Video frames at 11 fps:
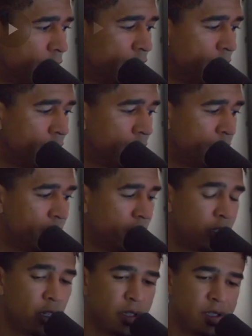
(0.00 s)
And you
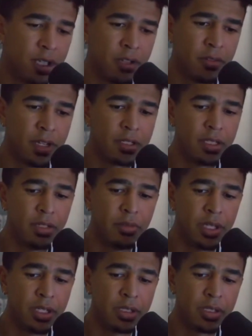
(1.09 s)
know all these other
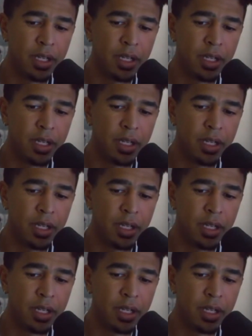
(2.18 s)
festivities,